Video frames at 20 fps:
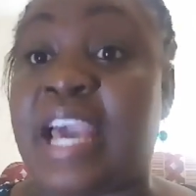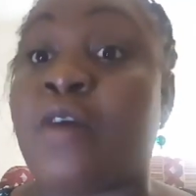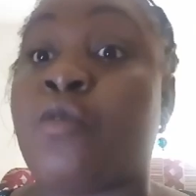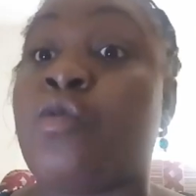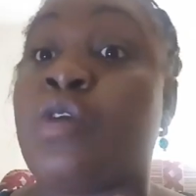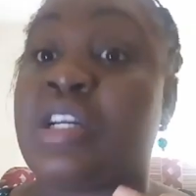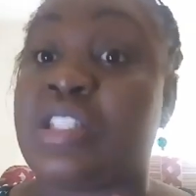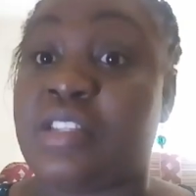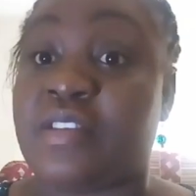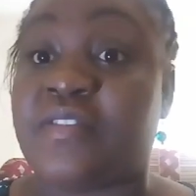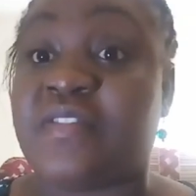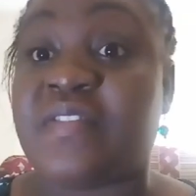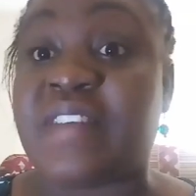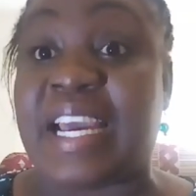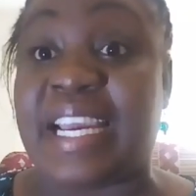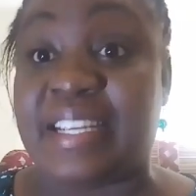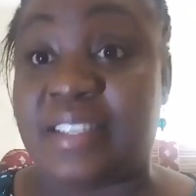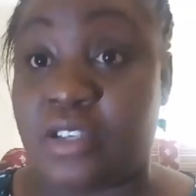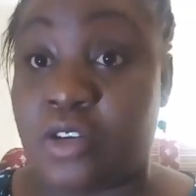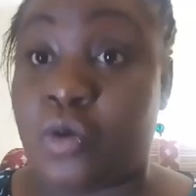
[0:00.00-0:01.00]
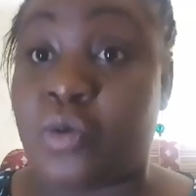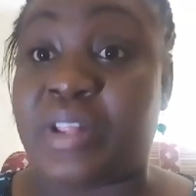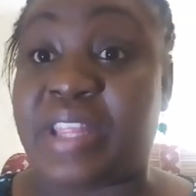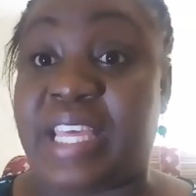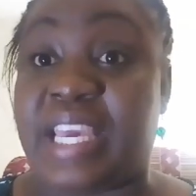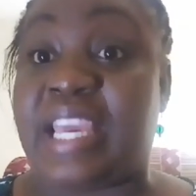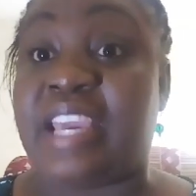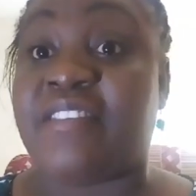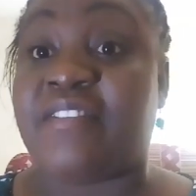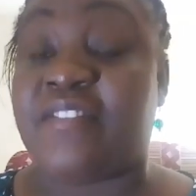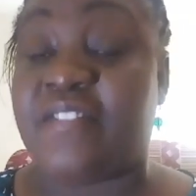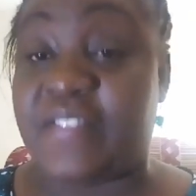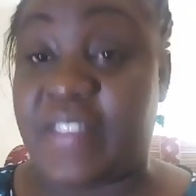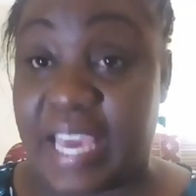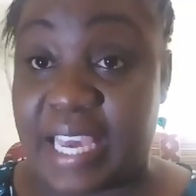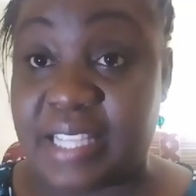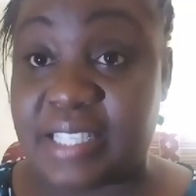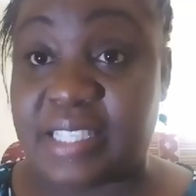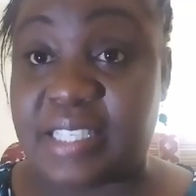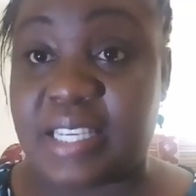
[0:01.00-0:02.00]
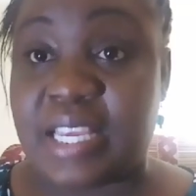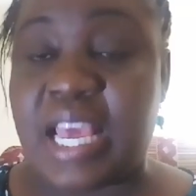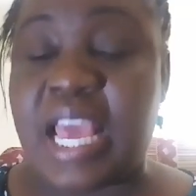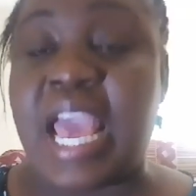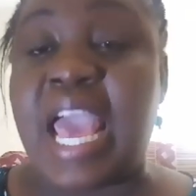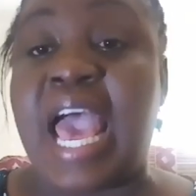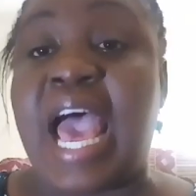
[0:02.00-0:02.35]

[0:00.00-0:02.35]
I want to find out the effect,